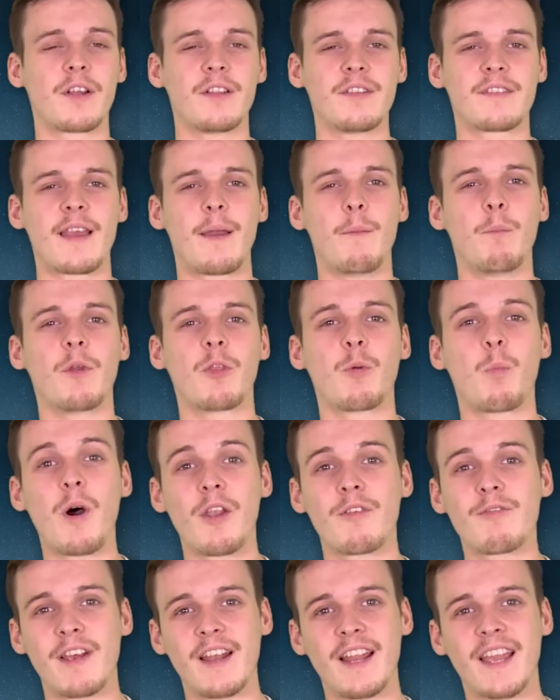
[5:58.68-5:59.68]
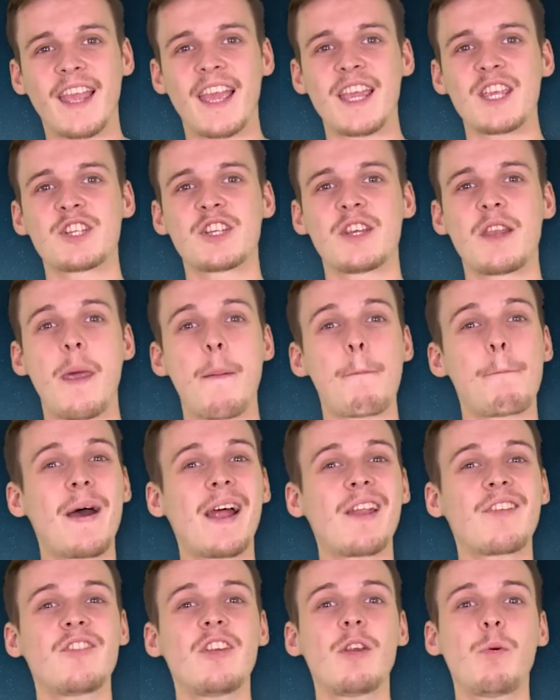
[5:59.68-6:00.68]
content with one relegation,
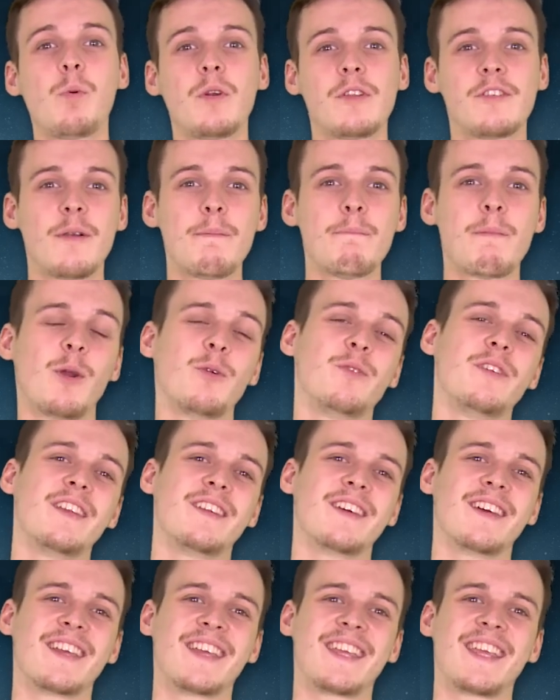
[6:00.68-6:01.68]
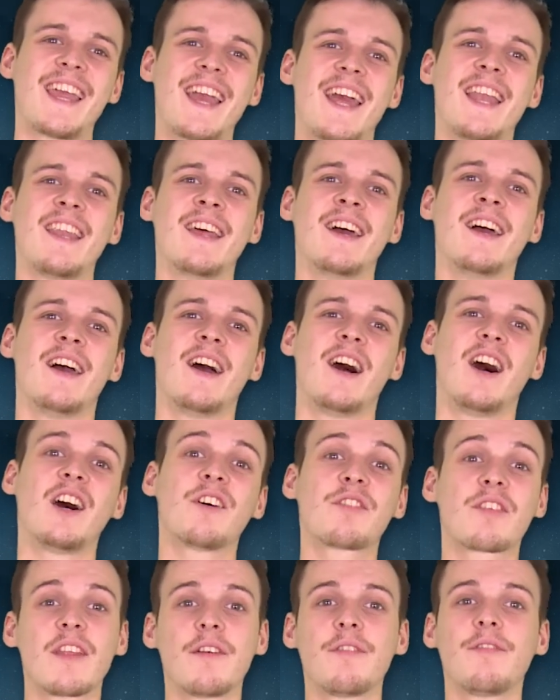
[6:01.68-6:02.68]
Bastia were demoted again
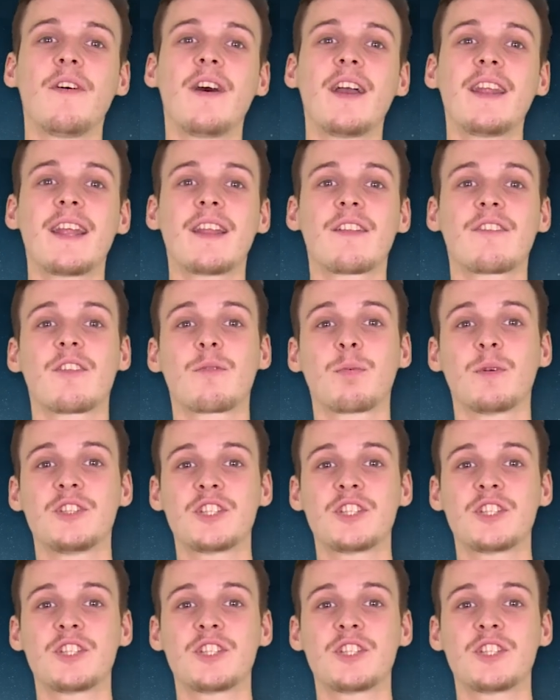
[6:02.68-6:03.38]
after their finances were